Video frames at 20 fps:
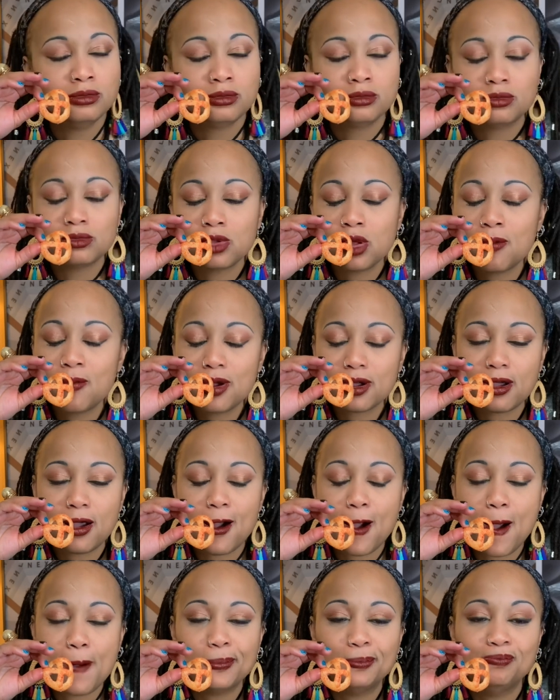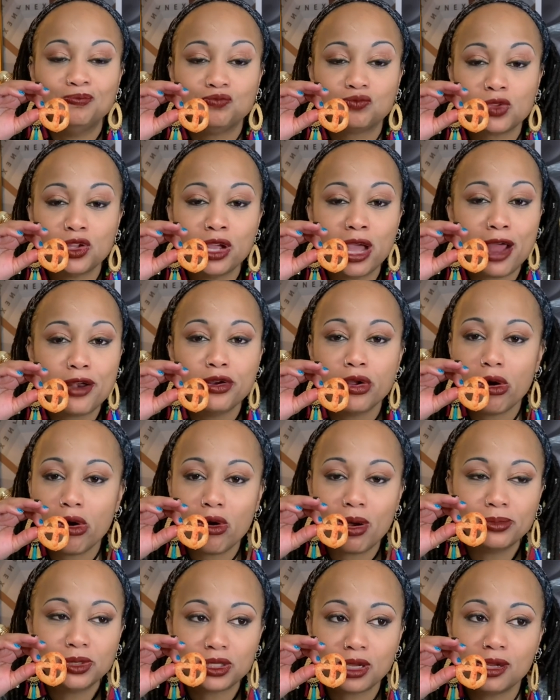Oh my God. Y'all know I'm
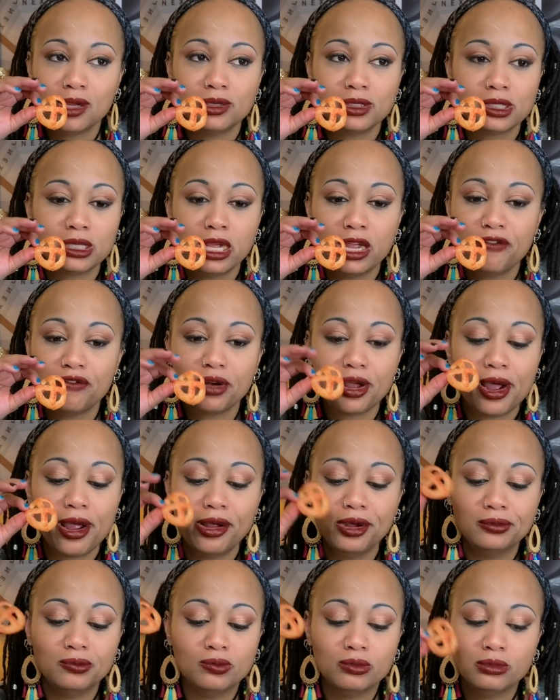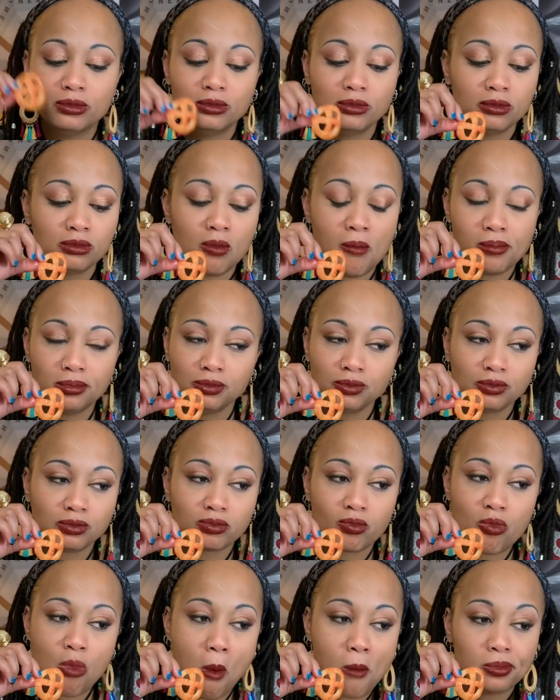staying safe. Like,
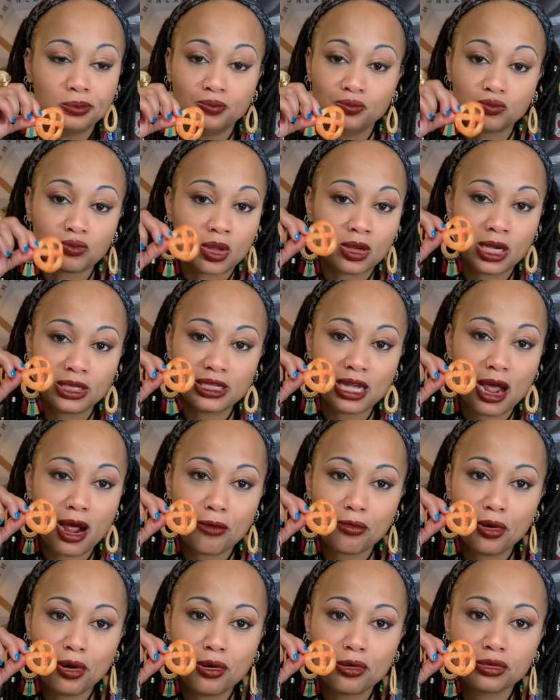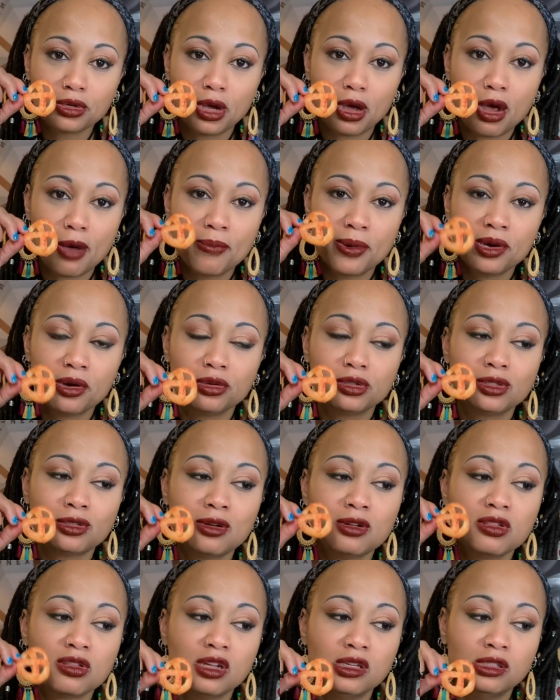yes, I rogue dog, but there are
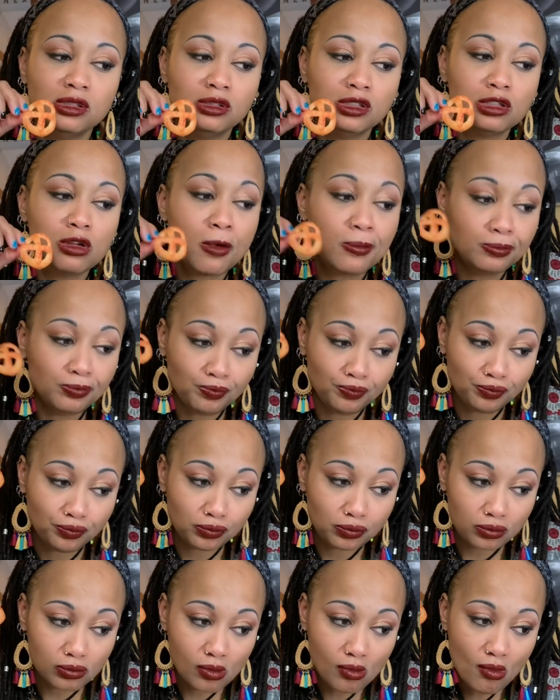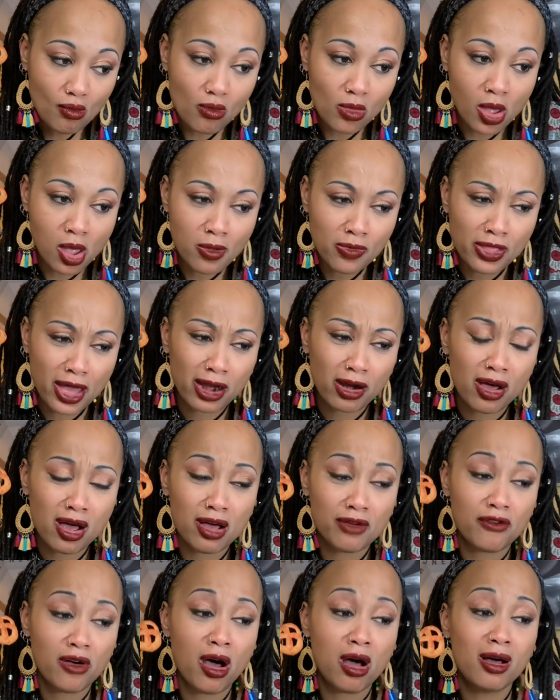certain things that are
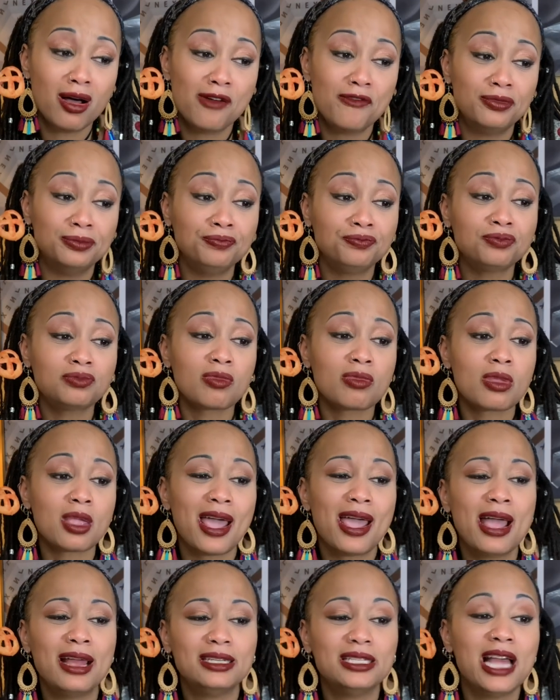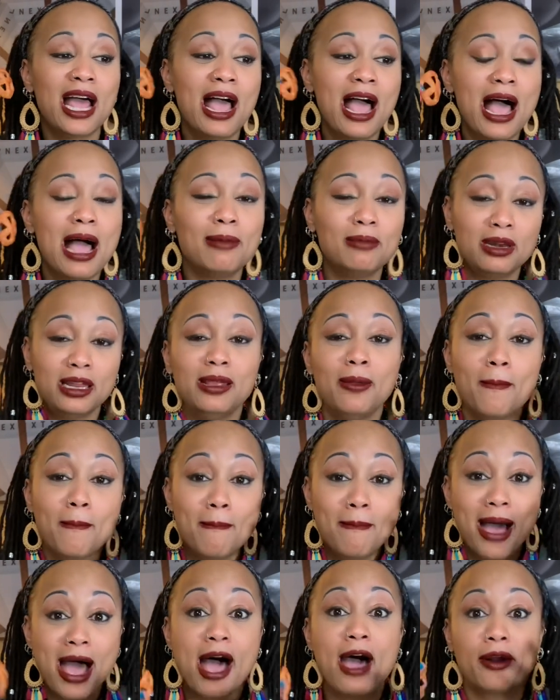of a timely
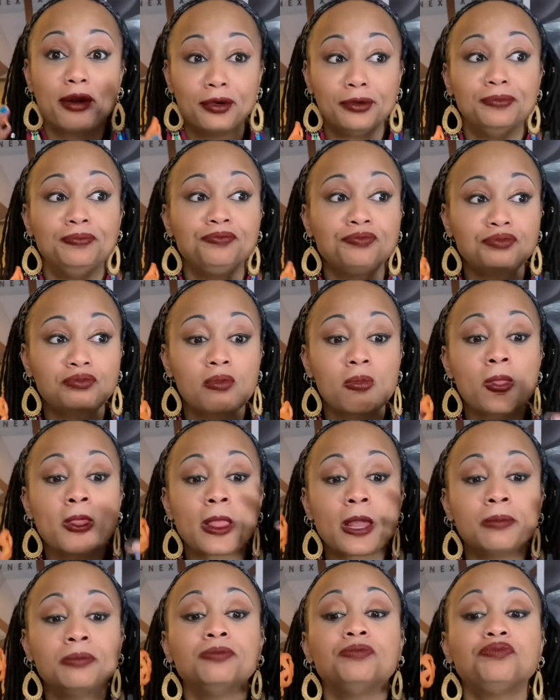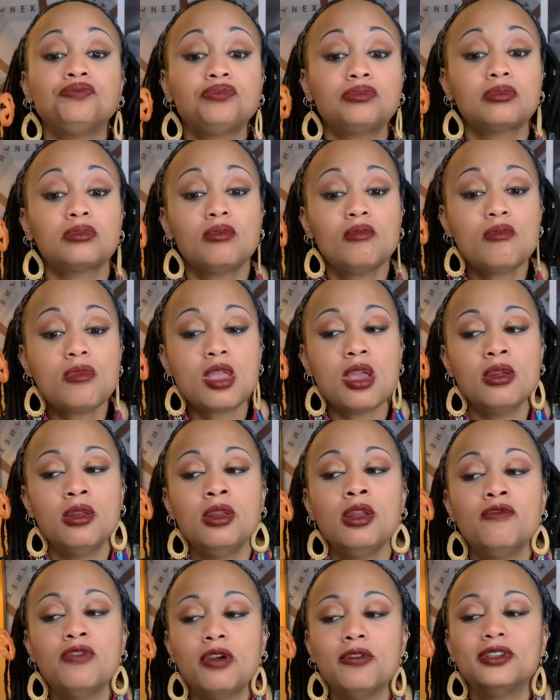manner. They're
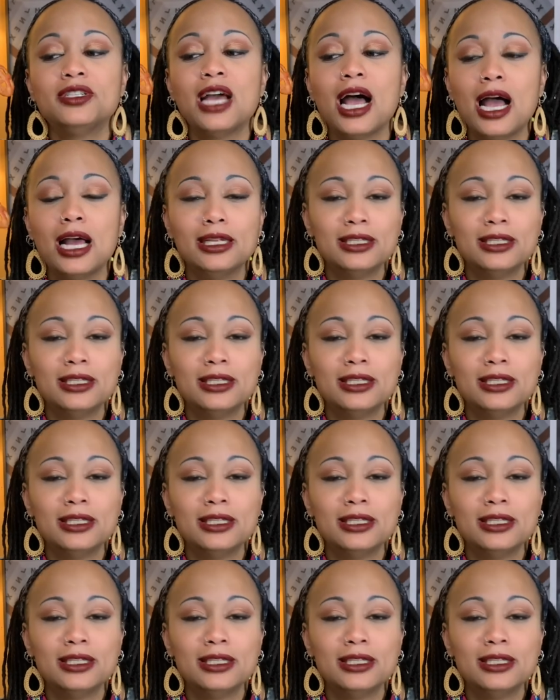very time